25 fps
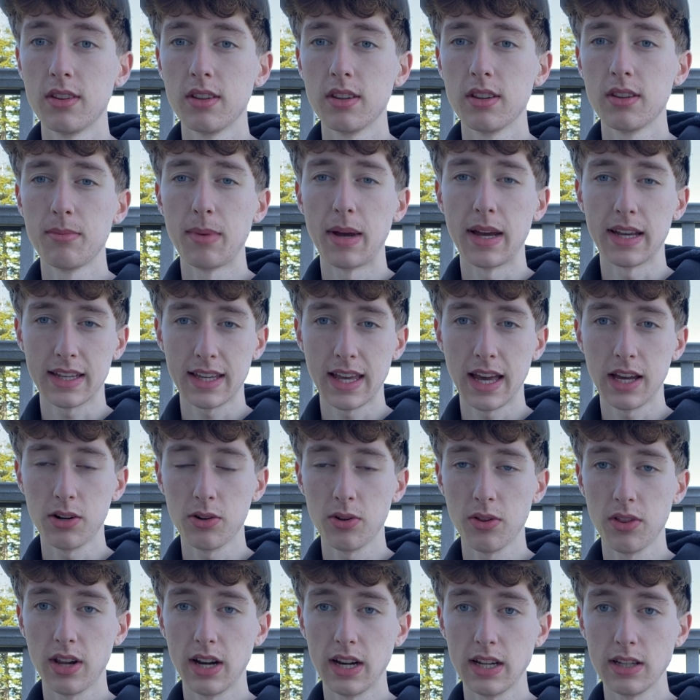my
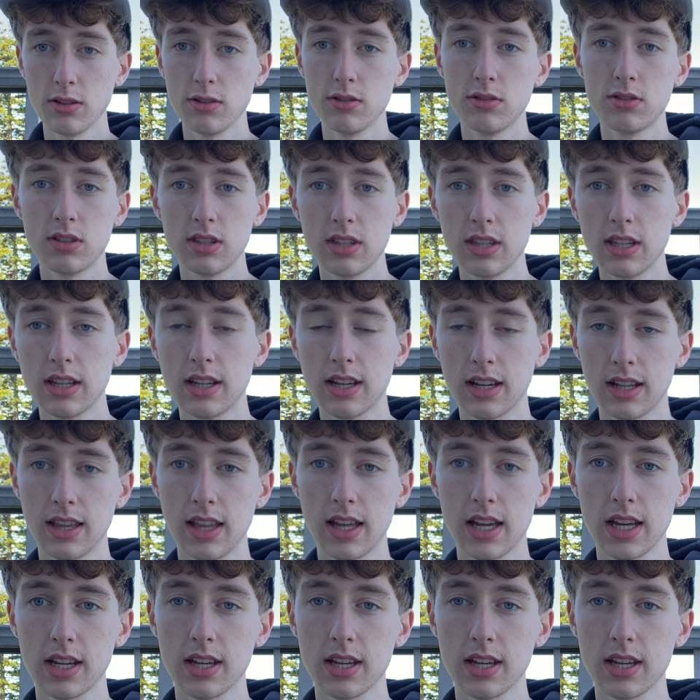kettle that I usually can